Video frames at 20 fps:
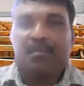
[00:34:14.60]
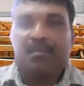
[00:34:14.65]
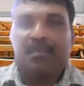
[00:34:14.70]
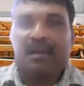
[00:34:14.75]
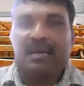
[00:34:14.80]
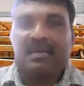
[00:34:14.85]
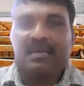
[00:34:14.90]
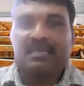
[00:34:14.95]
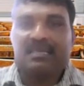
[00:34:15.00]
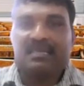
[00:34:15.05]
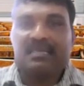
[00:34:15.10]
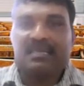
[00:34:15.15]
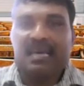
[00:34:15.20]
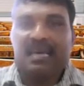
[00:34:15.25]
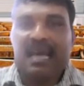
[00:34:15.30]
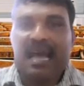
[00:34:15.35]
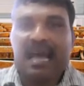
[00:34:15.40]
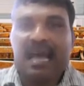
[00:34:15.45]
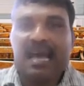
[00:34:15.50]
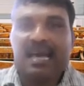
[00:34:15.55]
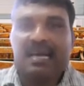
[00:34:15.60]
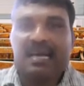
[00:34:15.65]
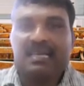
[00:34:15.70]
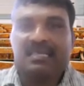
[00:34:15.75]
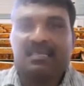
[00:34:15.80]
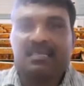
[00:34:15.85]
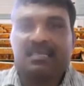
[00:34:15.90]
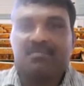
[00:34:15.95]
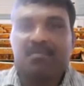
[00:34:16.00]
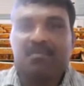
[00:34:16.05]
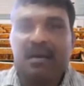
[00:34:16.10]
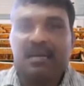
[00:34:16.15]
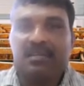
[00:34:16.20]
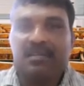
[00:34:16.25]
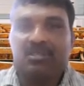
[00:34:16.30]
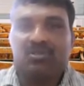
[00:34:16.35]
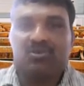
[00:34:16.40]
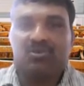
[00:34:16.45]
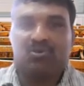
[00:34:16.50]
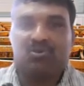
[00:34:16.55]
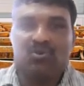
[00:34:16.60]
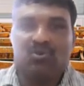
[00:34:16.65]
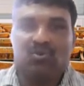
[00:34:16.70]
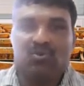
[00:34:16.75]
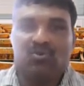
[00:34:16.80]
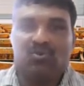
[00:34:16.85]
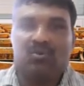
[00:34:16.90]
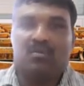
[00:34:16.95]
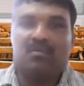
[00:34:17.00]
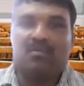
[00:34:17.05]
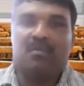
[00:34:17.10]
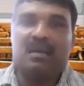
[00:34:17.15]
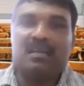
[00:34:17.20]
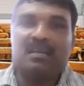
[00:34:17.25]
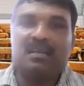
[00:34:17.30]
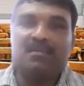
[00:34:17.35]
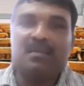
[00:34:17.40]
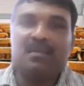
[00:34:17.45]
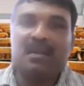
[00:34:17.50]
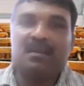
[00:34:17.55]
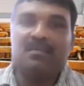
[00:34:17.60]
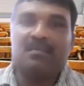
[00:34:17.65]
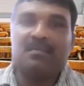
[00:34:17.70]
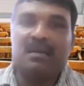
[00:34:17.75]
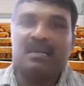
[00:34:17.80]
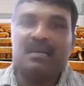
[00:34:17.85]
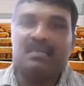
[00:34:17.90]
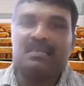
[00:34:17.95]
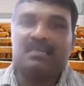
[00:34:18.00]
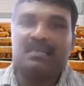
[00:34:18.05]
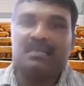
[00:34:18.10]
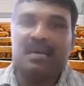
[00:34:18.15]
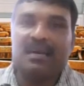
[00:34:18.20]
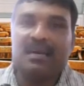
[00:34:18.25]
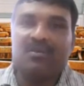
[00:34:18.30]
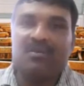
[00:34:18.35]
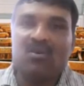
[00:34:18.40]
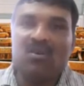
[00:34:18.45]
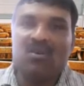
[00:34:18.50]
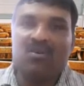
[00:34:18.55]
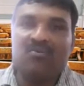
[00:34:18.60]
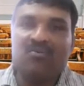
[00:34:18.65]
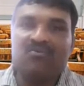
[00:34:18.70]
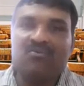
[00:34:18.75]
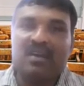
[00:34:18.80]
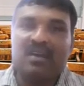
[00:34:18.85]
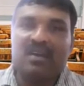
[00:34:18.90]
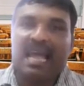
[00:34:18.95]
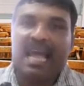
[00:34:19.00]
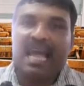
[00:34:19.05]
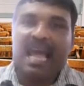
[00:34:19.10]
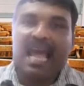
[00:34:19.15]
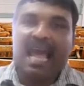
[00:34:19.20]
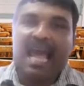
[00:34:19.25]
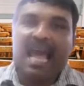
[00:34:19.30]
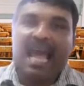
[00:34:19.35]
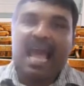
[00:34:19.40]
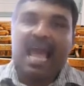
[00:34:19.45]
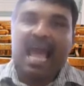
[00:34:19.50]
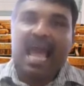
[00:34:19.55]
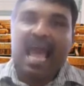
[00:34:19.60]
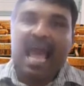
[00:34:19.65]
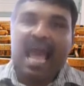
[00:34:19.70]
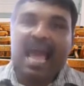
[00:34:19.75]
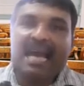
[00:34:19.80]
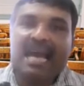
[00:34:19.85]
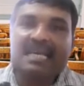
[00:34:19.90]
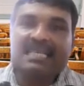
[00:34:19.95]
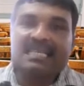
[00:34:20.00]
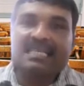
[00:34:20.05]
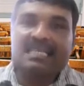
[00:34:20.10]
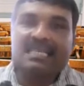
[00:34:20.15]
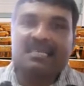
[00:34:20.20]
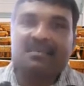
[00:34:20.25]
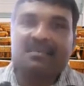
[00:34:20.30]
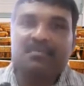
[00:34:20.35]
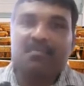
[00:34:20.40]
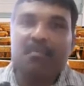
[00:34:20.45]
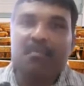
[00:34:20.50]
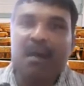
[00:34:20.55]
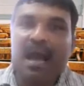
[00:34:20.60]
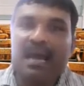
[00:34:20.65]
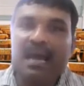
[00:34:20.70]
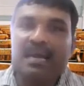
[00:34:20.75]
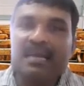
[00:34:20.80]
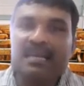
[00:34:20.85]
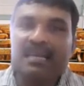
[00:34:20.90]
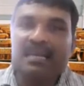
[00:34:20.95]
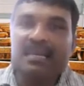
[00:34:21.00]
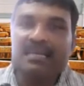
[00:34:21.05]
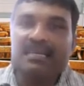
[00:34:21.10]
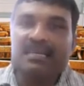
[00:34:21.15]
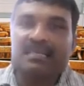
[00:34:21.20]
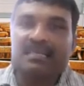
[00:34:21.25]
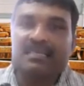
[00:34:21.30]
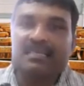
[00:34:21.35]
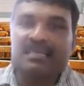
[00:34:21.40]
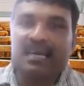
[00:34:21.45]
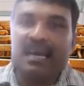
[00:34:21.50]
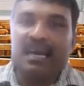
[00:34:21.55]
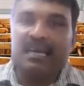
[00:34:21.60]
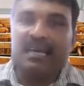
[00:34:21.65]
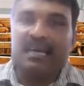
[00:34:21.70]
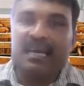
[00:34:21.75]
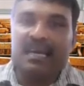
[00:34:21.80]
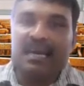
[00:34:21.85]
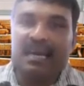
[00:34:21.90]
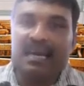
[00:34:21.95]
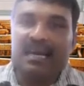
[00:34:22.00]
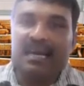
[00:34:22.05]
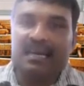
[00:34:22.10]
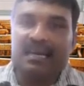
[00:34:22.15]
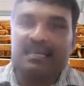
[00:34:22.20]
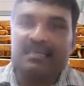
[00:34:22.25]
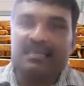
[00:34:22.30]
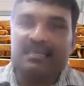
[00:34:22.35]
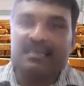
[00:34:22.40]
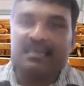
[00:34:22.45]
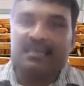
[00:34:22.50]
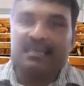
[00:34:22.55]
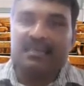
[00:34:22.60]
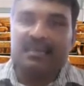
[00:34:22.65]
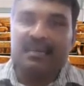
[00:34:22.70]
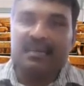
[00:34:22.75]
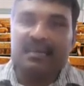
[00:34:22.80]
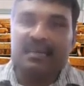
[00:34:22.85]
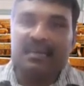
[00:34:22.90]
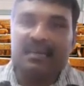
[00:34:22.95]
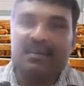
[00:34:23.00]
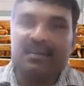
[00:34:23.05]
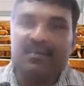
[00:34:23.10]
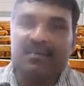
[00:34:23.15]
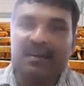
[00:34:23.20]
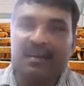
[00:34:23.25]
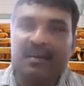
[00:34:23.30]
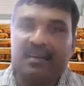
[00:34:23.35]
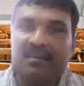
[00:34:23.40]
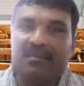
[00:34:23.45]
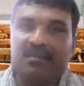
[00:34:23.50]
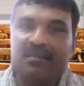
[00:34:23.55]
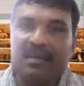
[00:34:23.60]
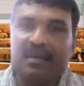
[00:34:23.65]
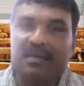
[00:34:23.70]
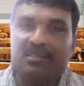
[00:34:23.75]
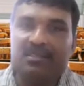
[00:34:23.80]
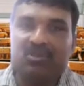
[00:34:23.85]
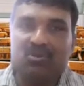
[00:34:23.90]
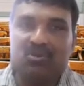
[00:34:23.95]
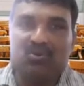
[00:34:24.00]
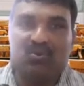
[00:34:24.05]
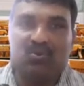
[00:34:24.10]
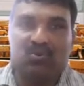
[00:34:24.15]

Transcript: plus x by 2 multiplied by sine of x minus sin x divided by 2